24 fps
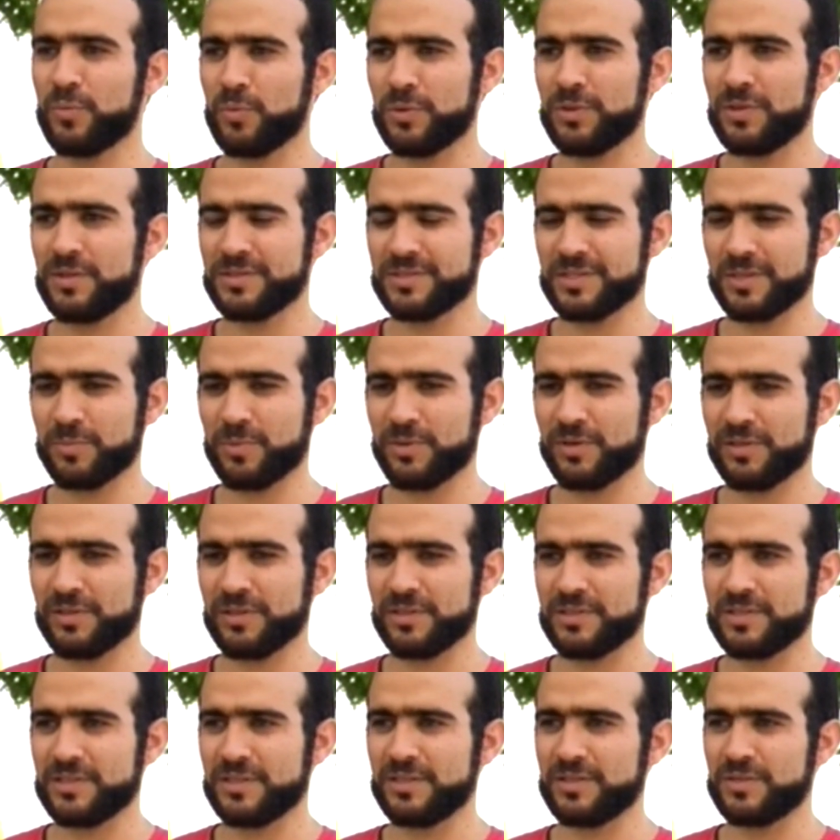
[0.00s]
with this
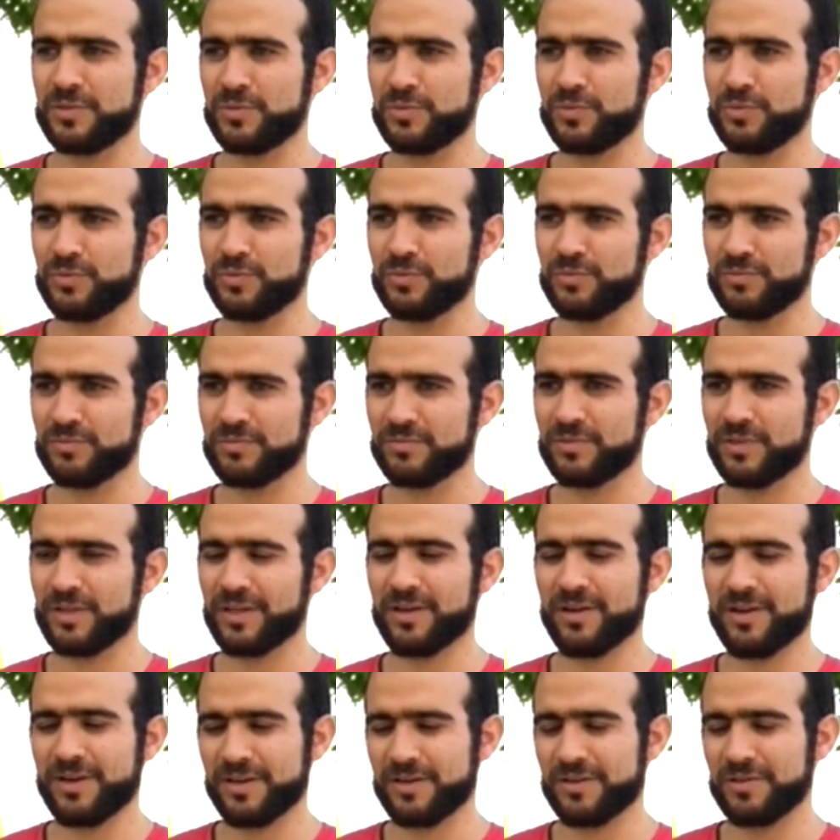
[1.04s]
apology to like
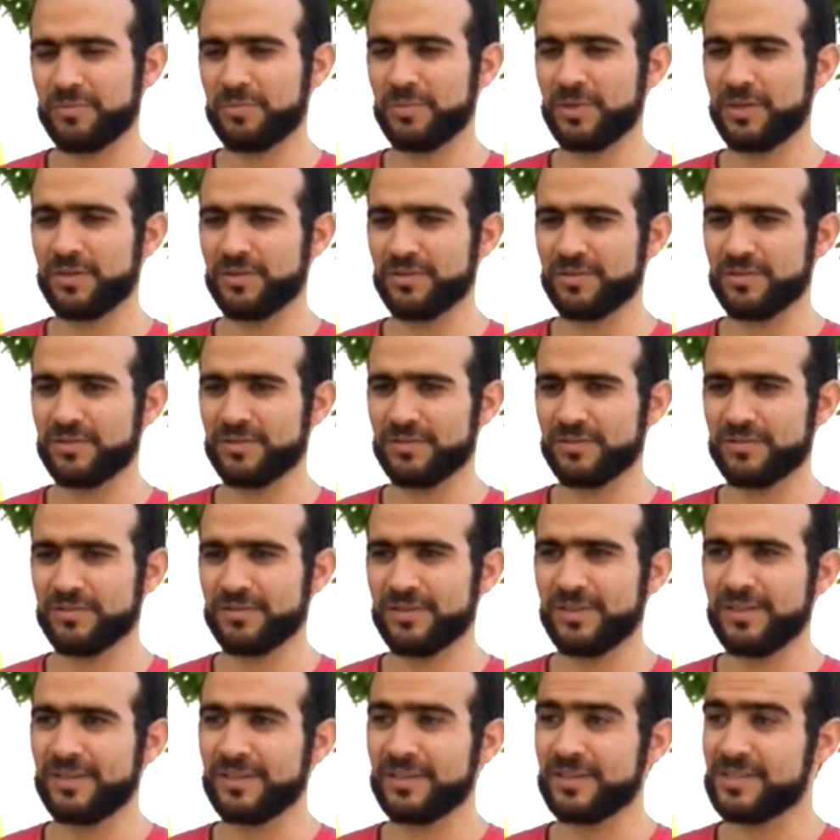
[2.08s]
hire me or
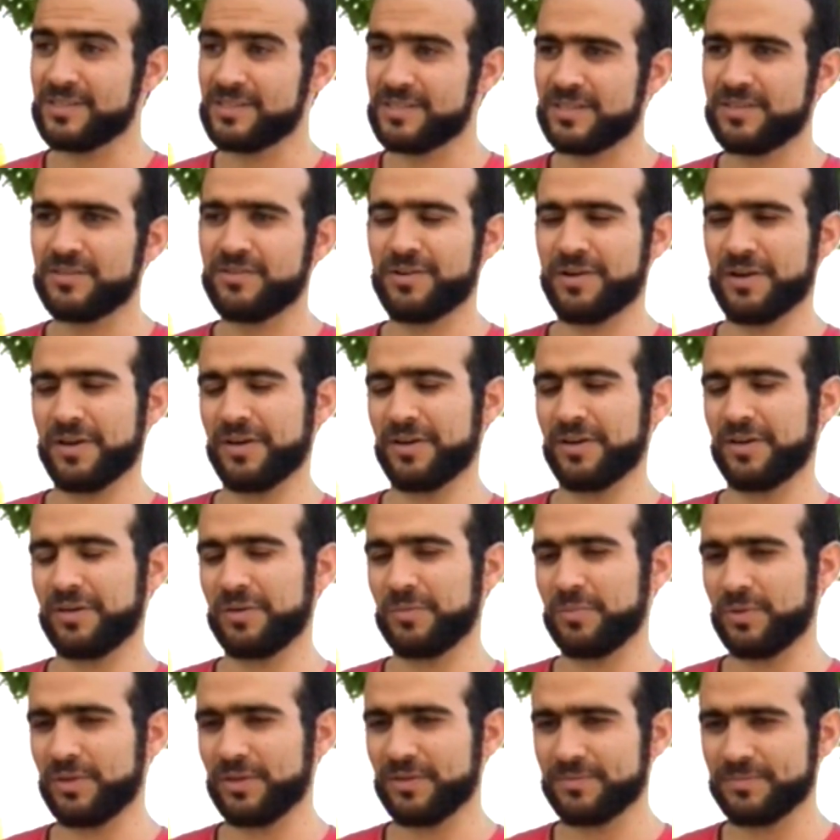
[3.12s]
consider hiring
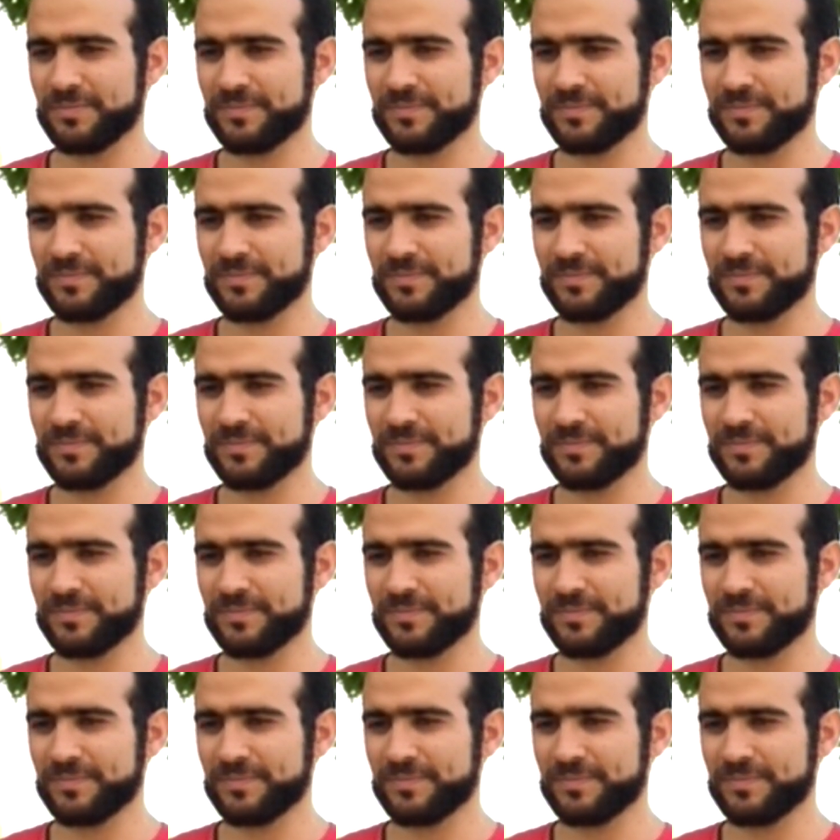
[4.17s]
me.